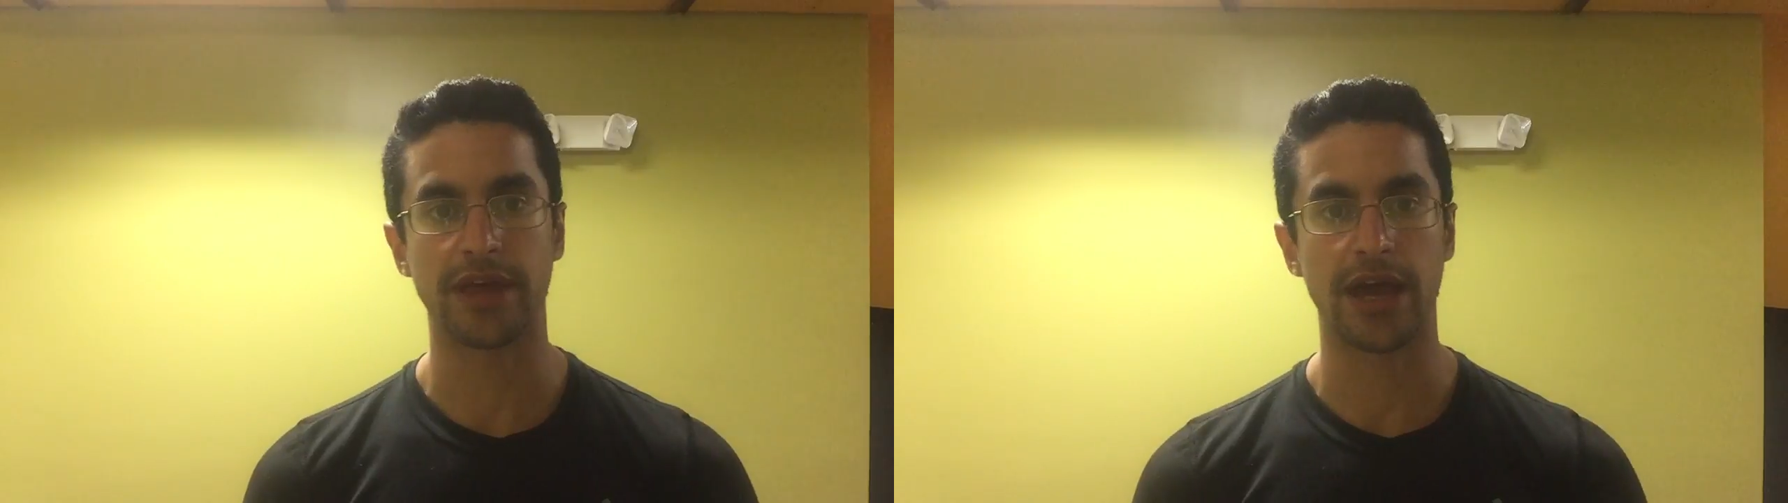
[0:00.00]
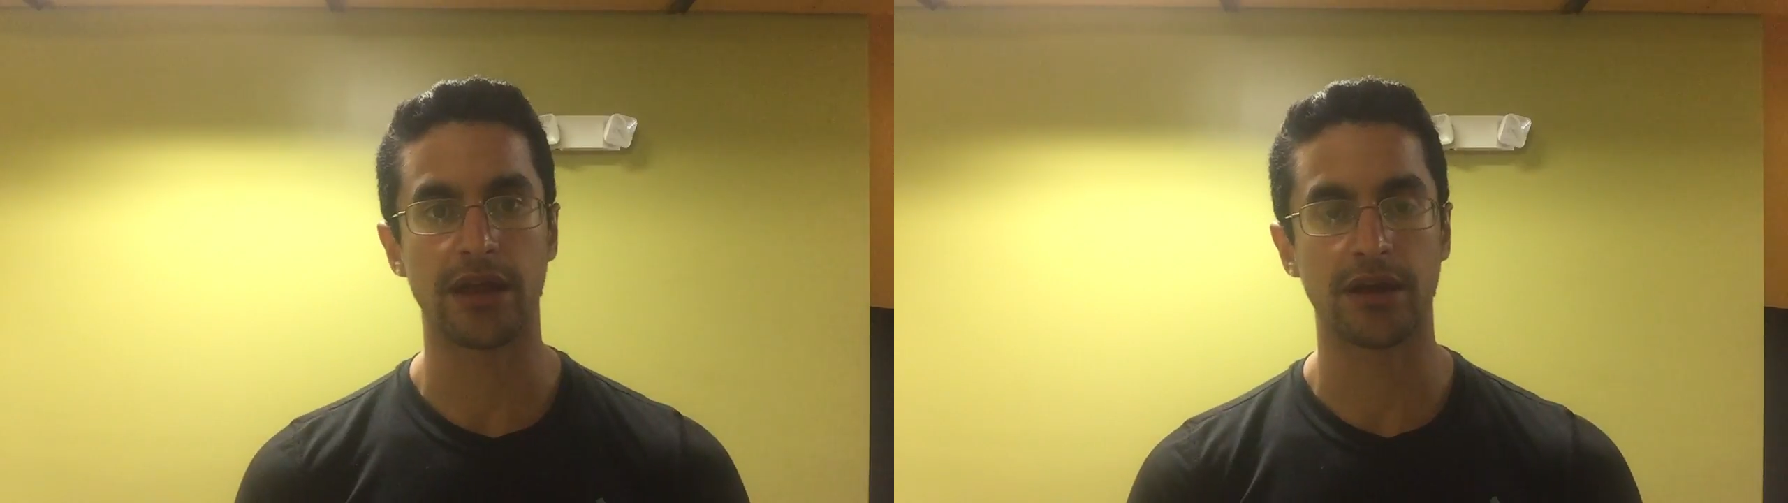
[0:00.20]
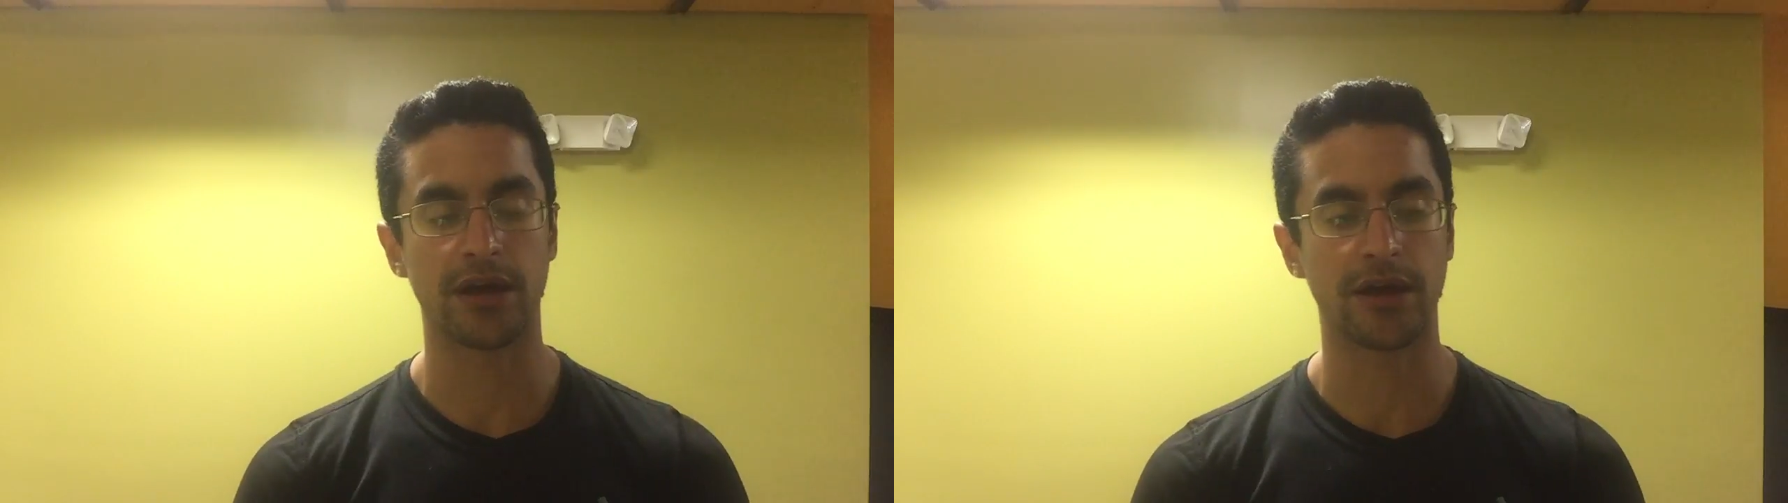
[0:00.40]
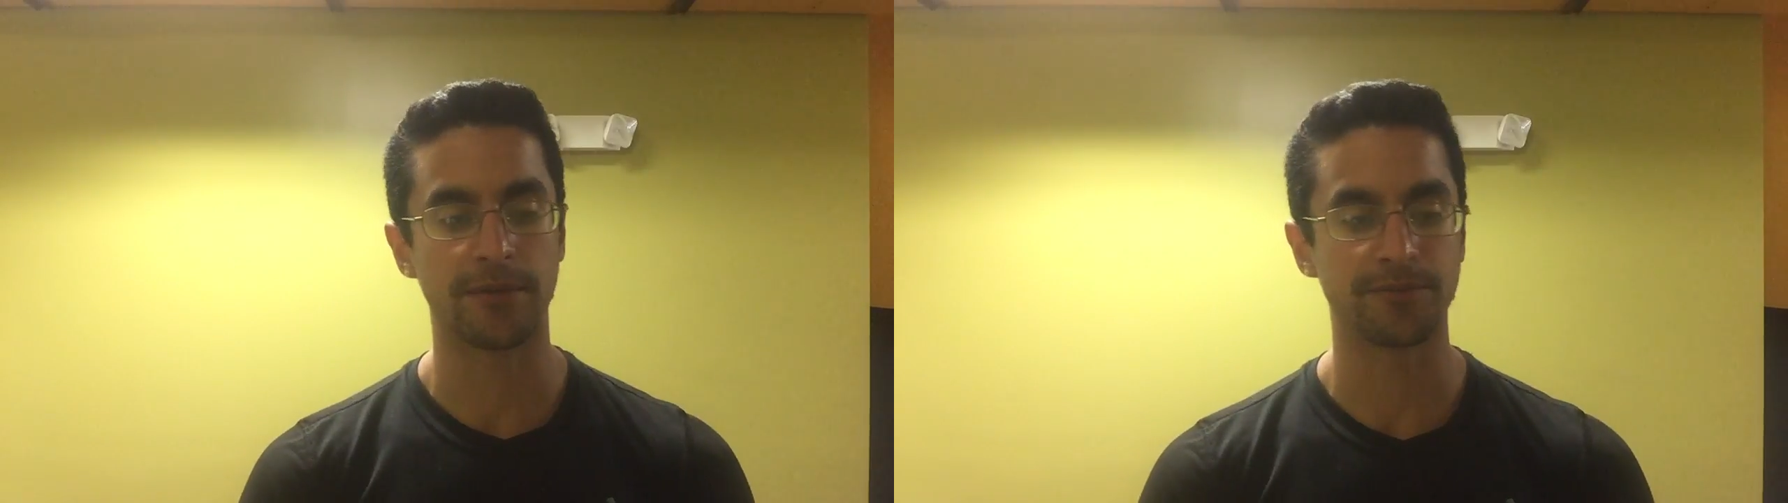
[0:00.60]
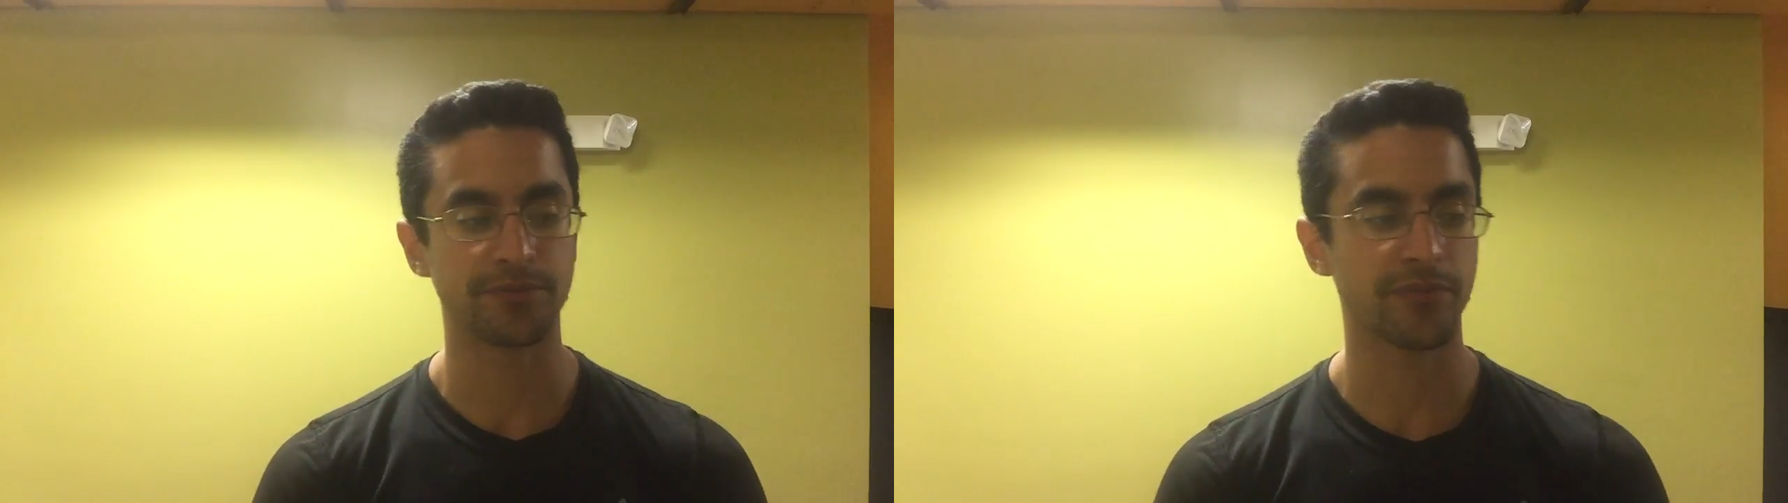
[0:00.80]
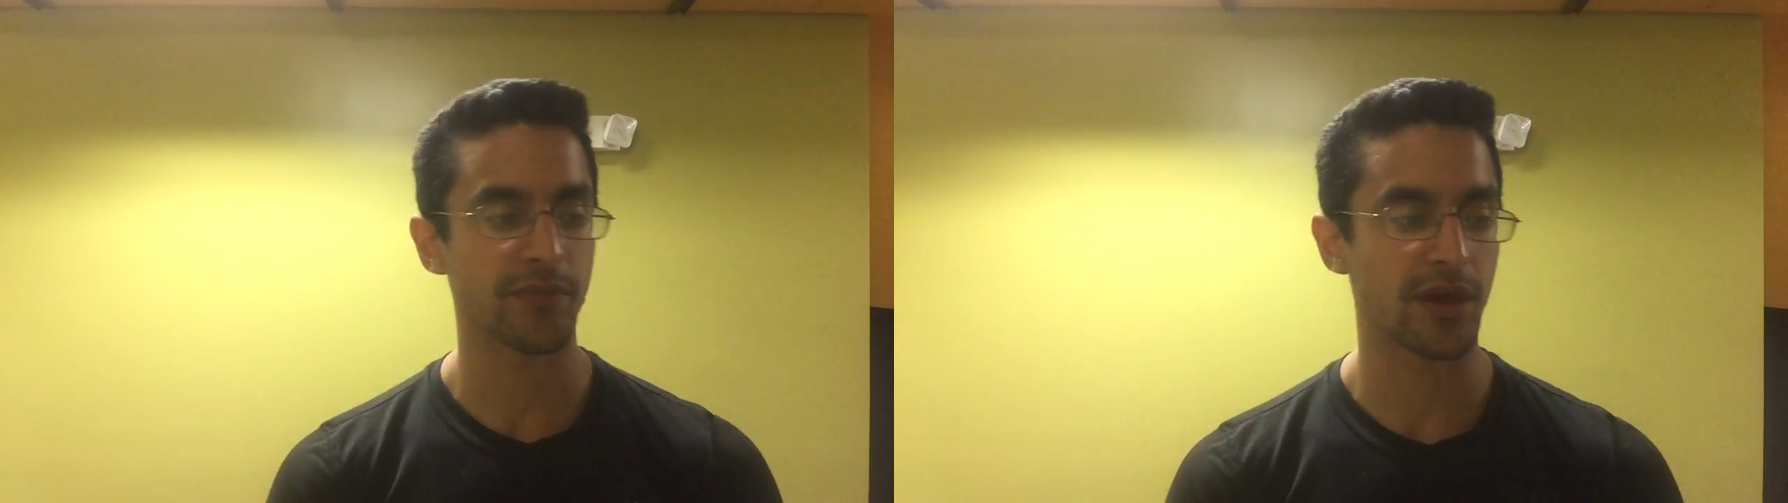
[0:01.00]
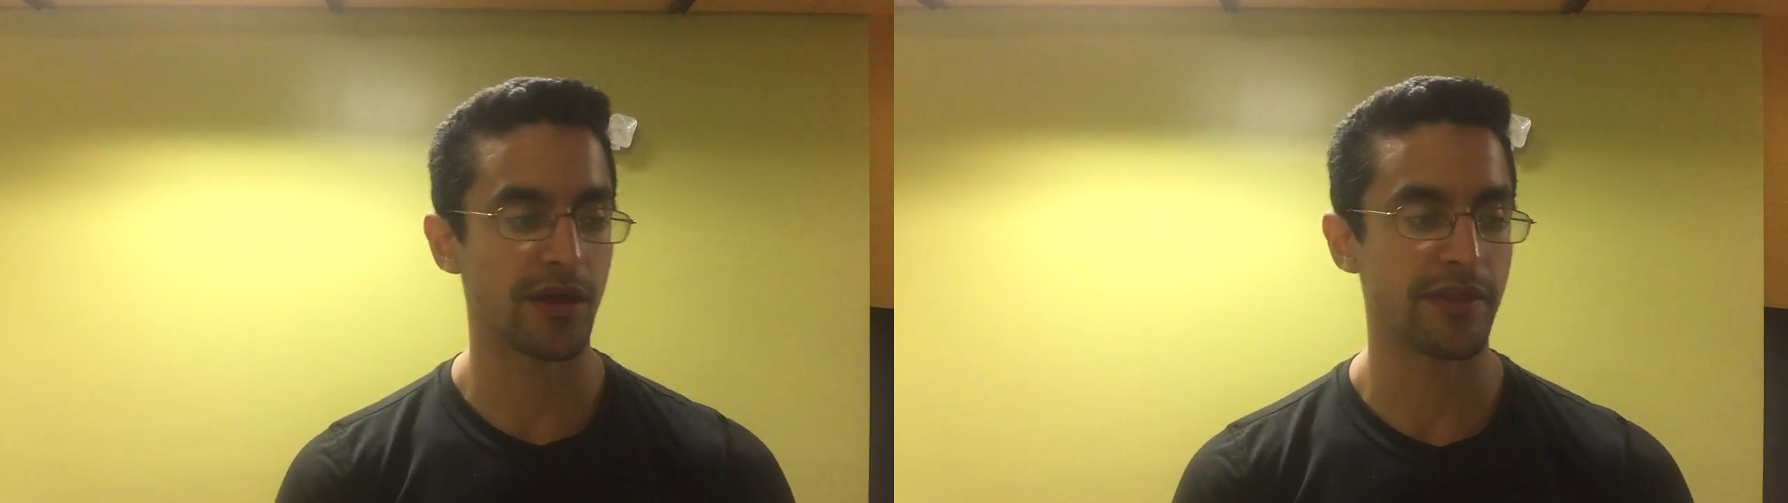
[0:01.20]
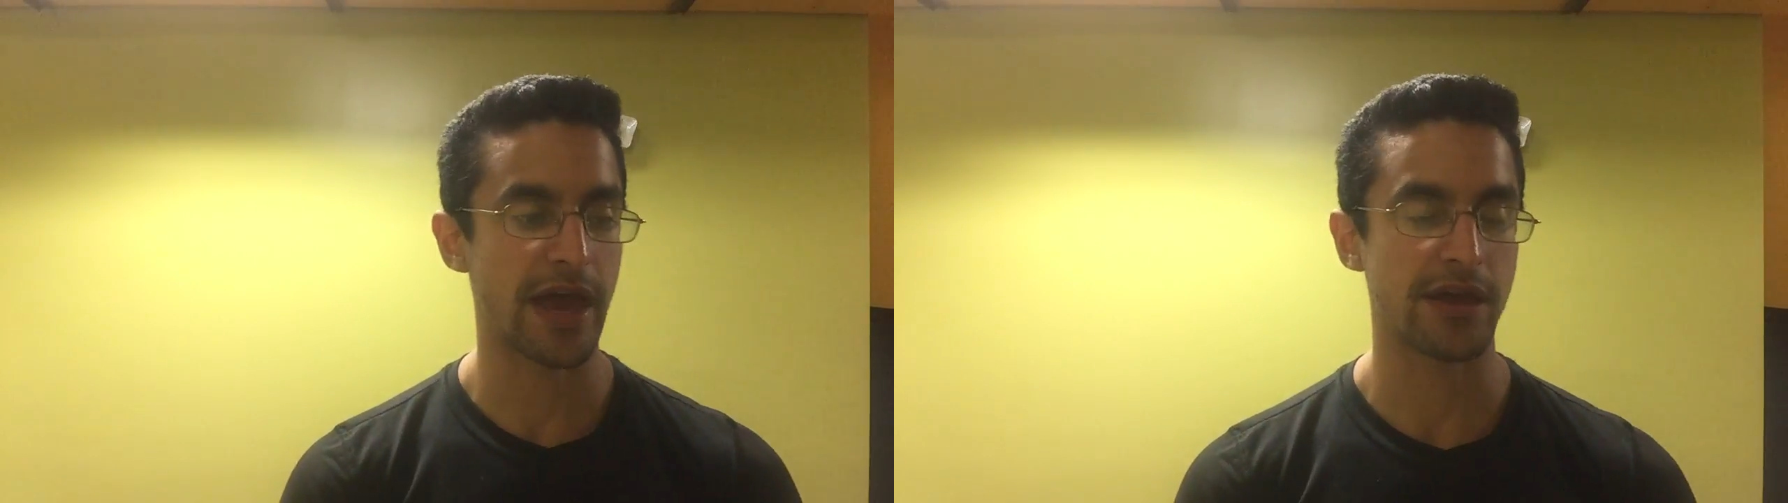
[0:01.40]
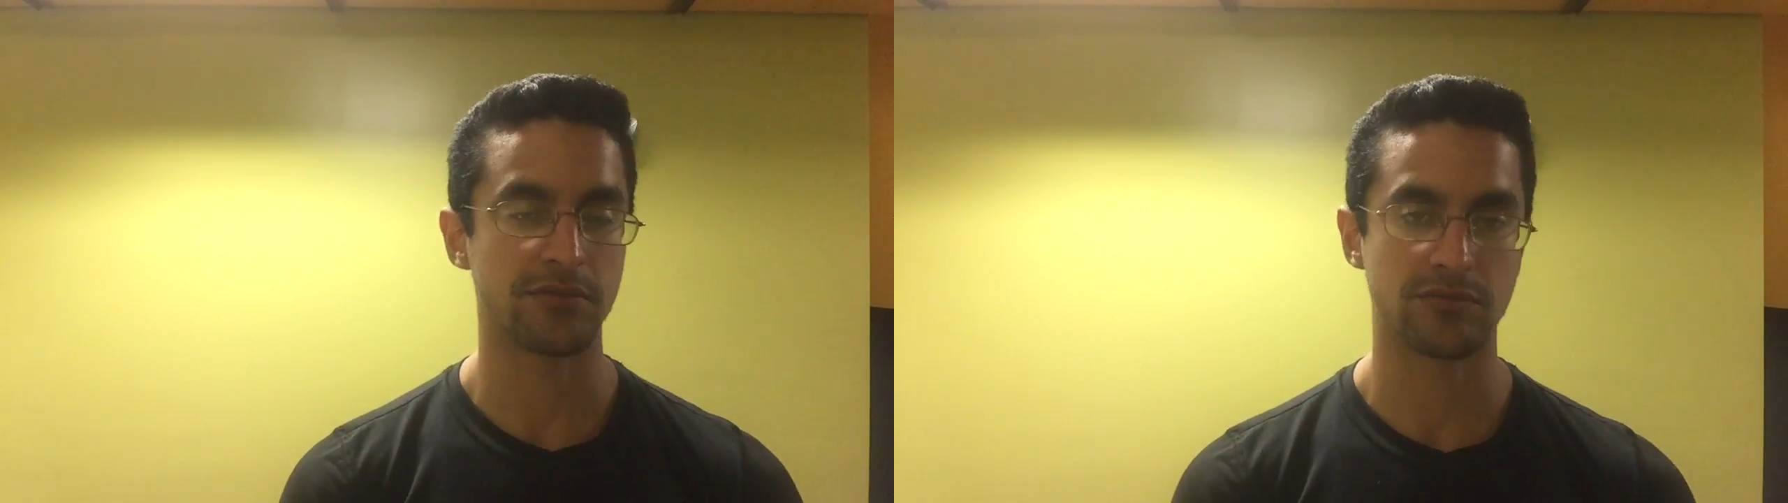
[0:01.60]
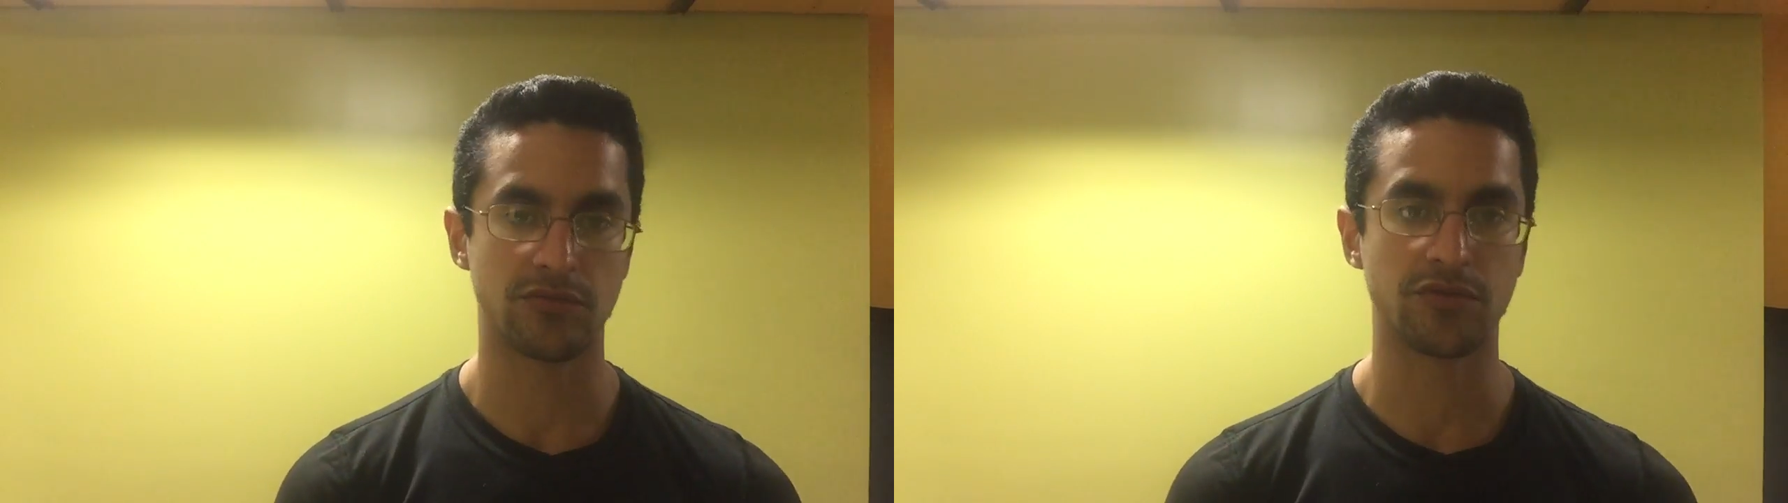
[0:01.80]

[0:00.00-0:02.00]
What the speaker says: that